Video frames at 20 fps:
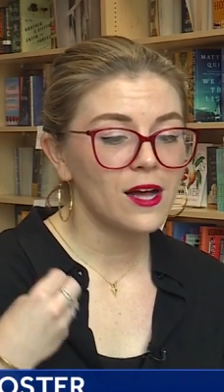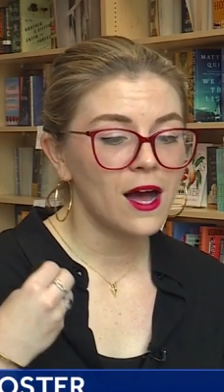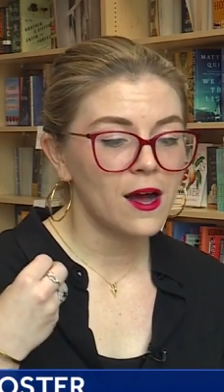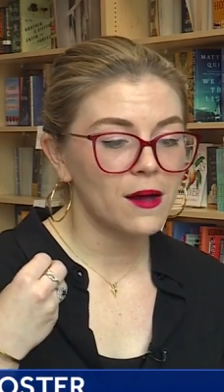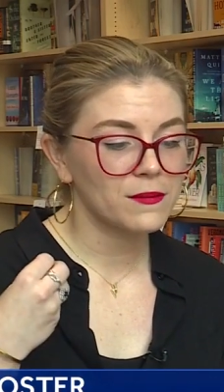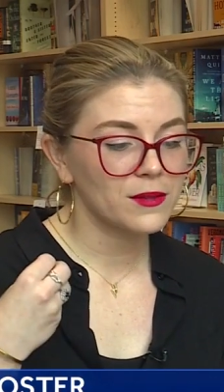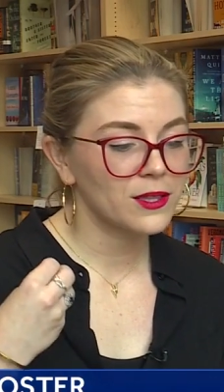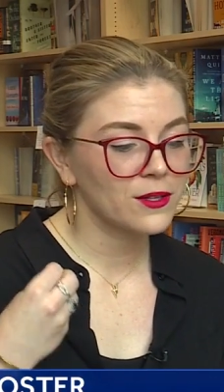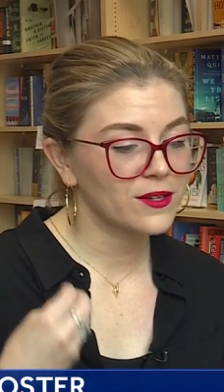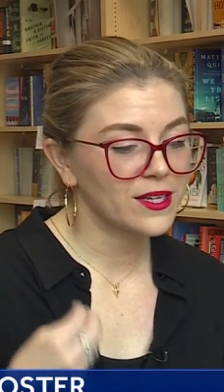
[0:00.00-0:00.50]

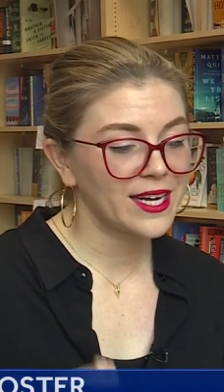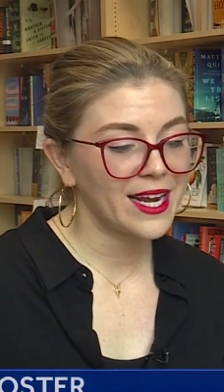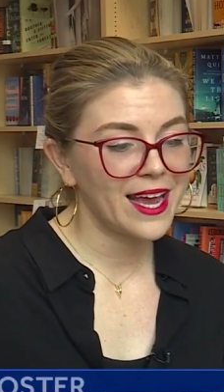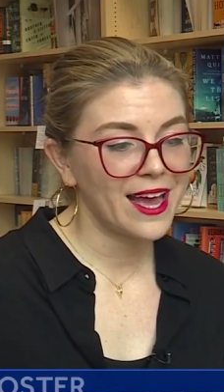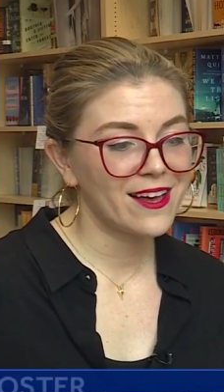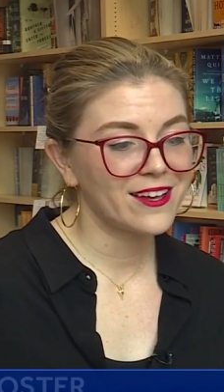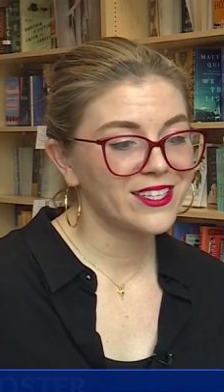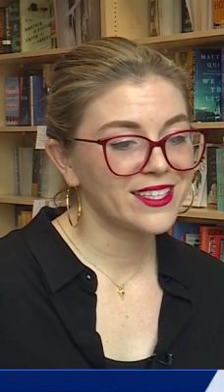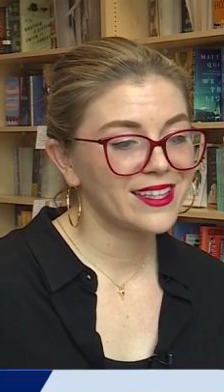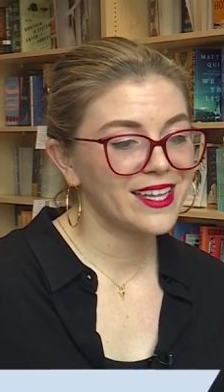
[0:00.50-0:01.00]
learning
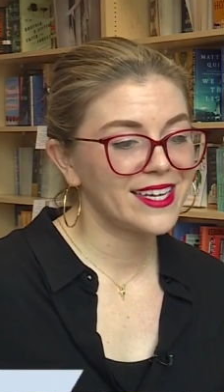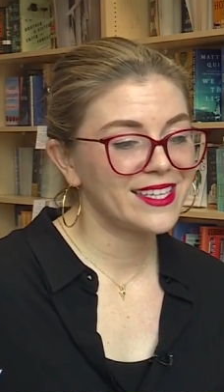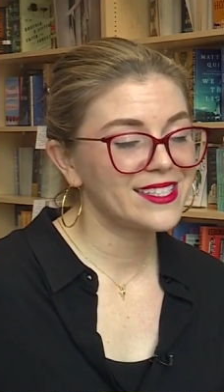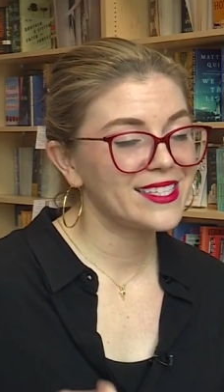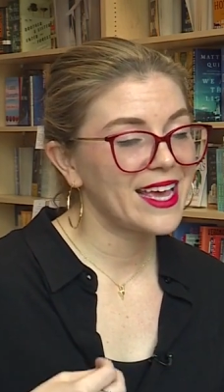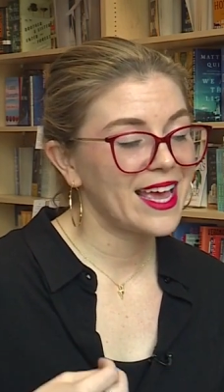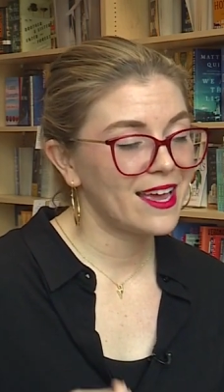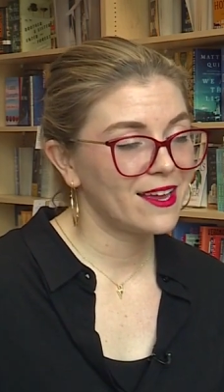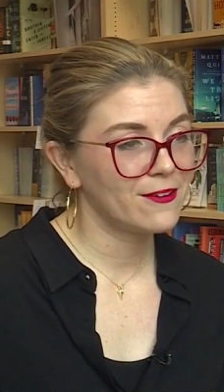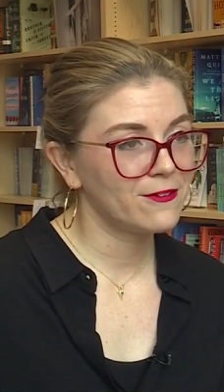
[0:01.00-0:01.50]
how to
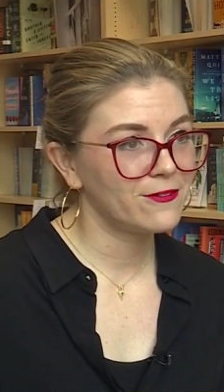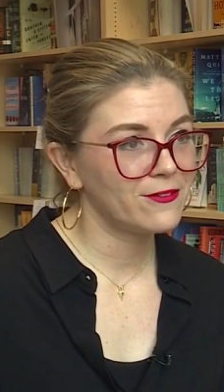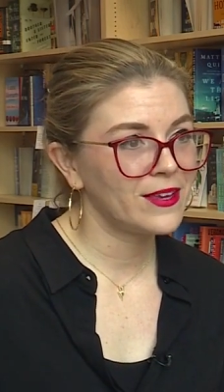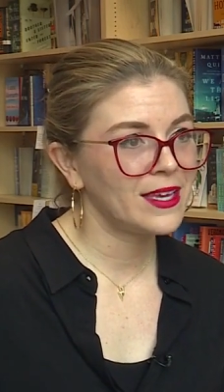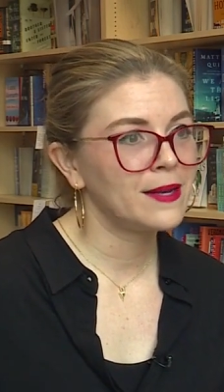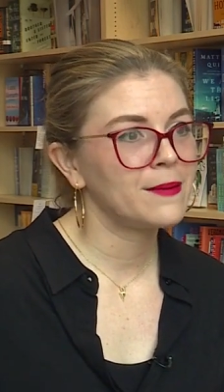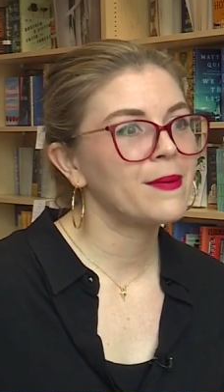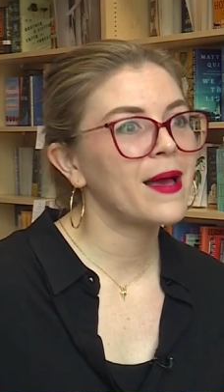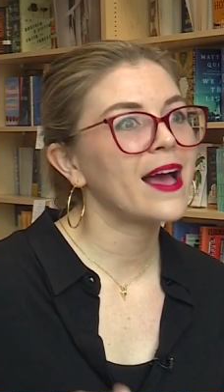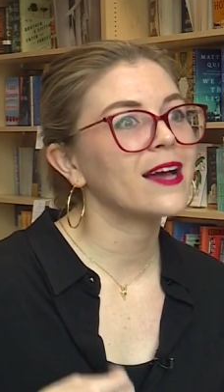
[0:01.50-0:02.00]
like take
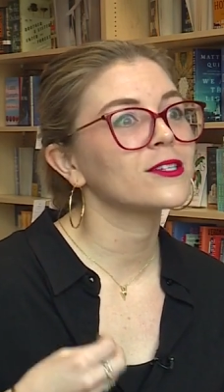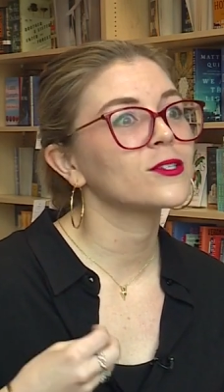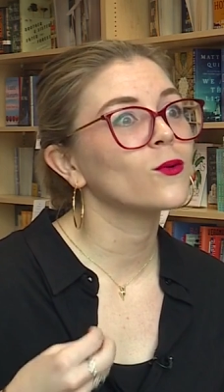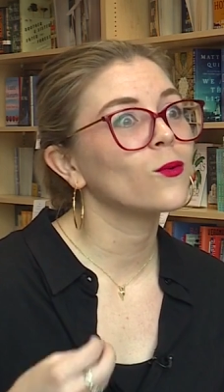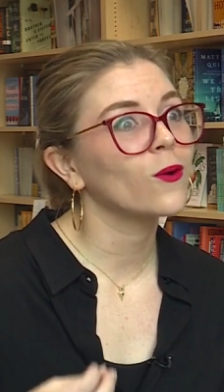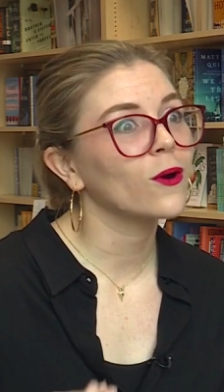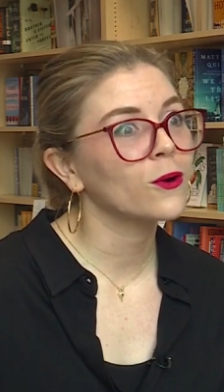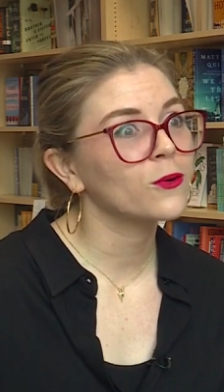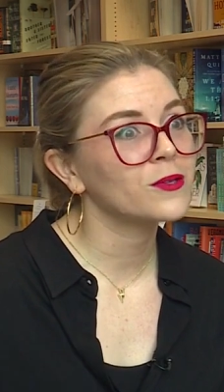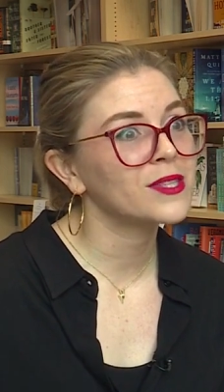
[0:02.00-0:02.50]
feedback,
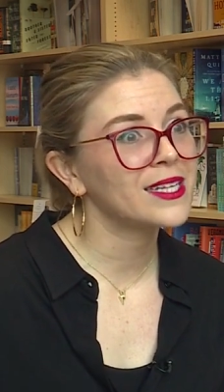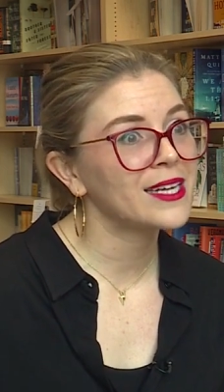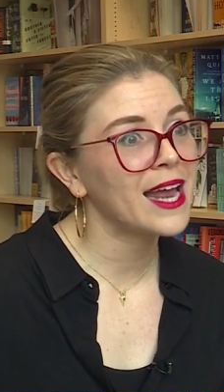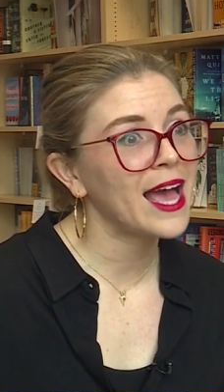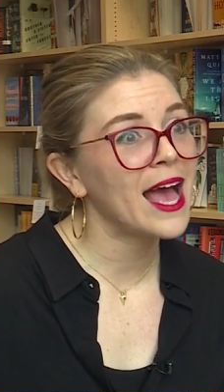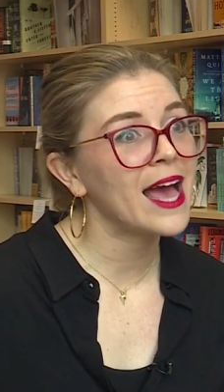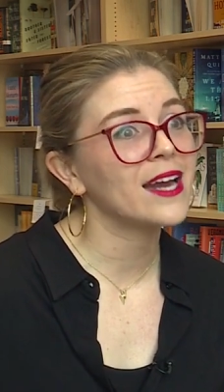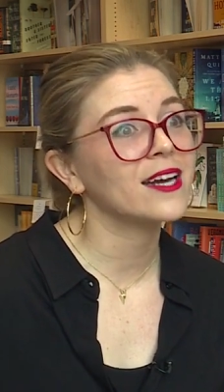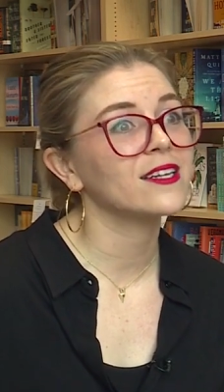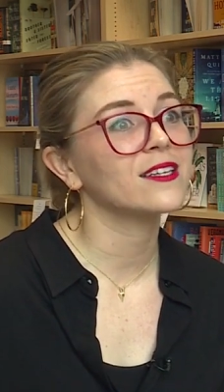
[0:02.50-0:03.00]
to work with
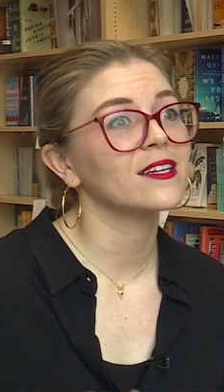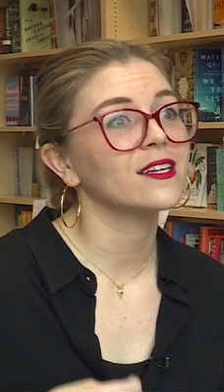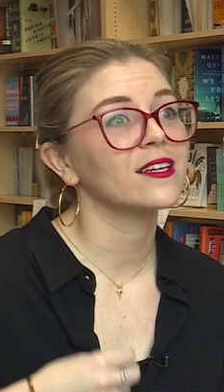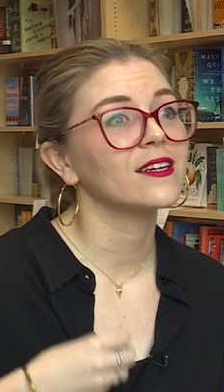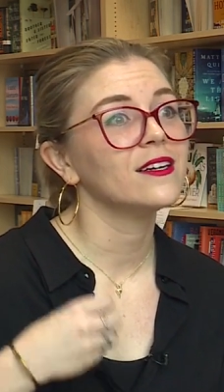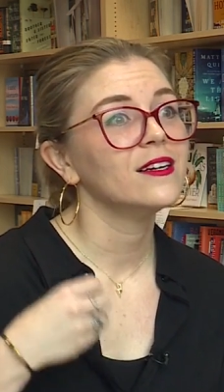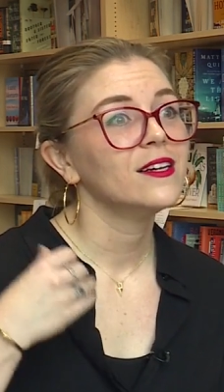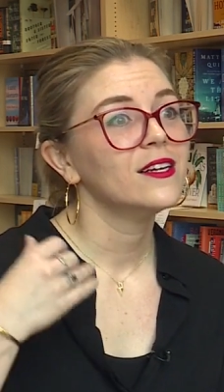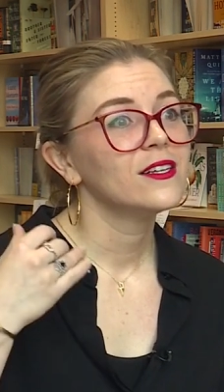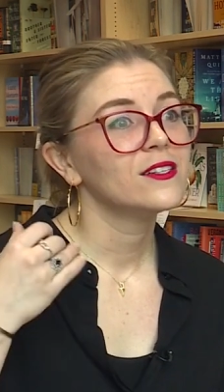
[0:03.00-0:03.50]
an
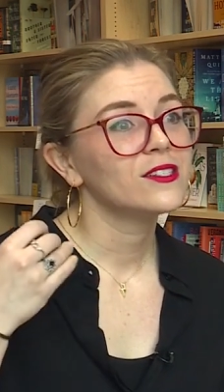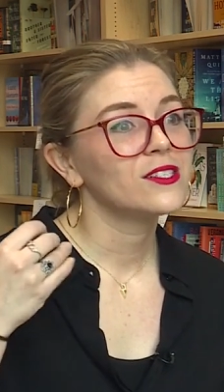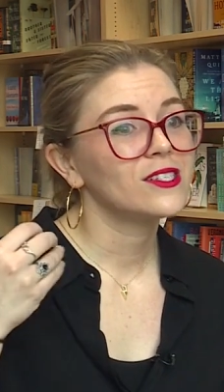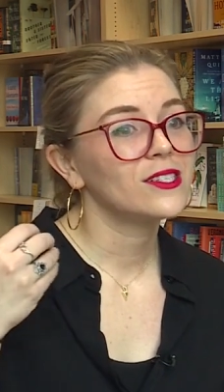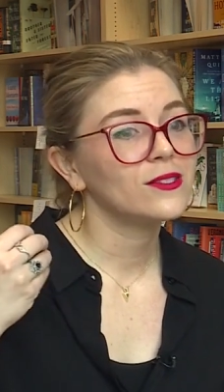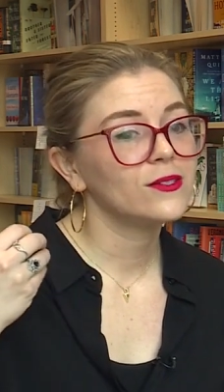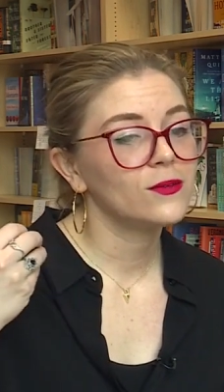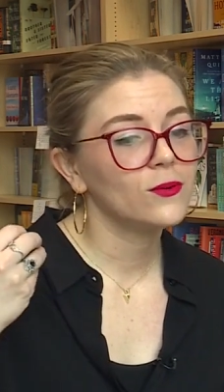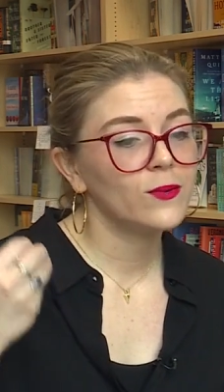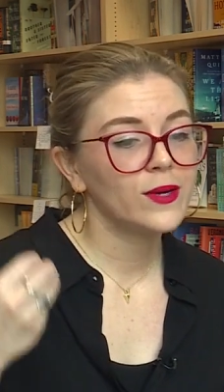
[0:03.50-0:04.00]
editor,
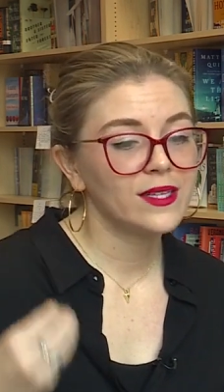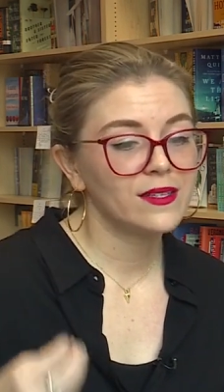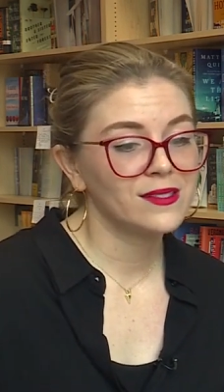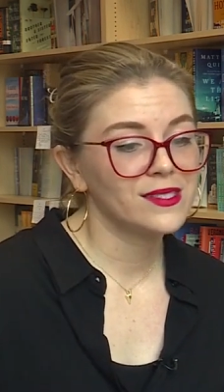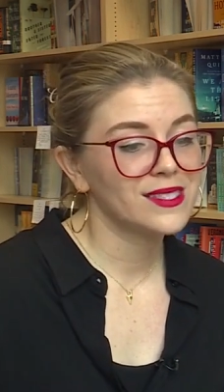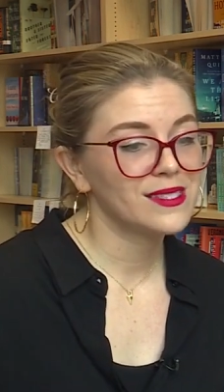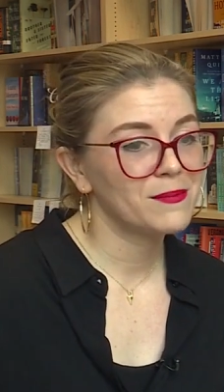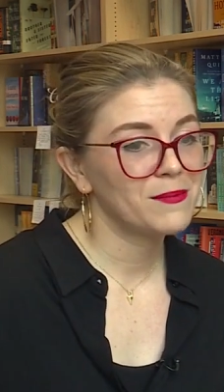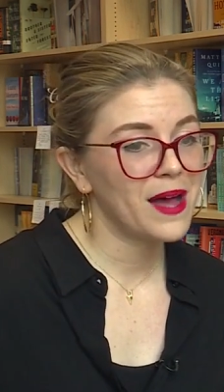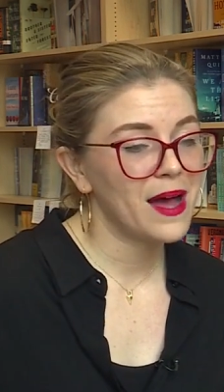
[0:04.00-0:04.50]
to
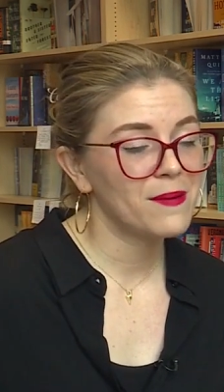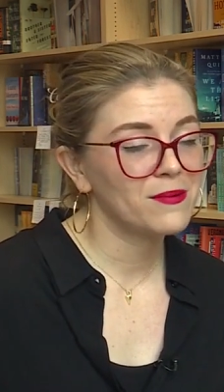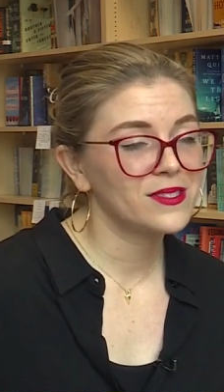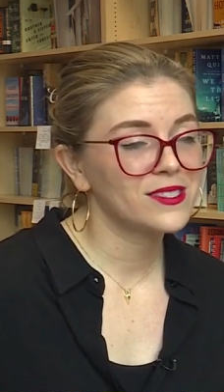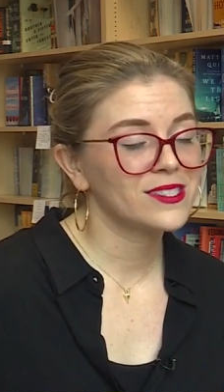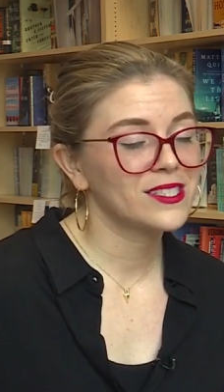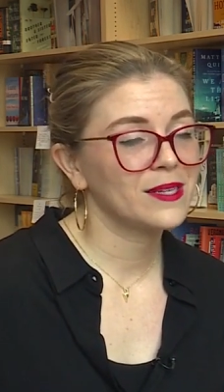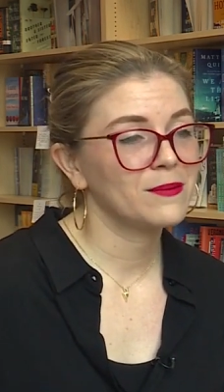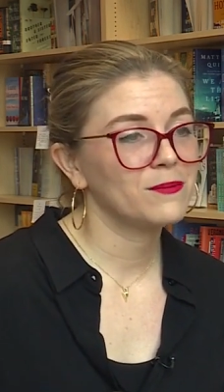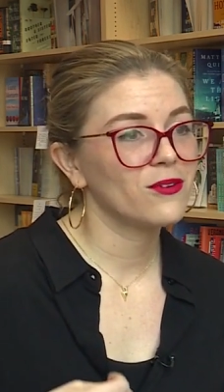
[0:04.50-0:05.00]
witness the
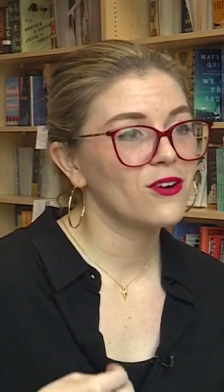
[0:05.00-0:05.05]
publishing